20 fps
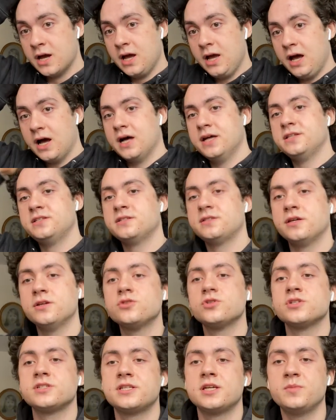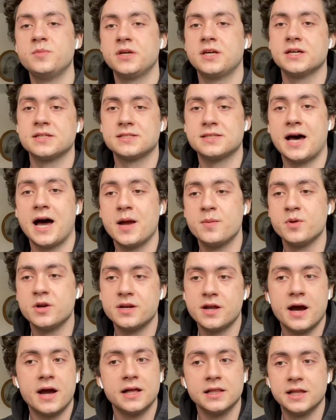This is interesting because the hybrid
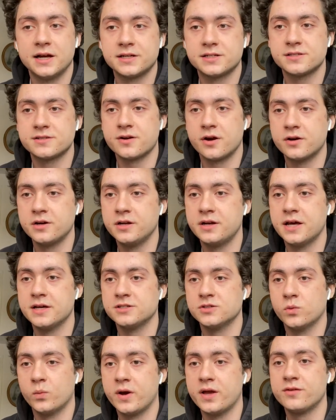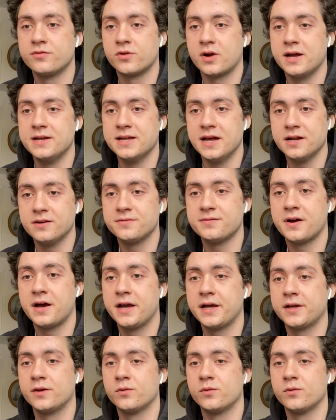dialect started as a way for identifying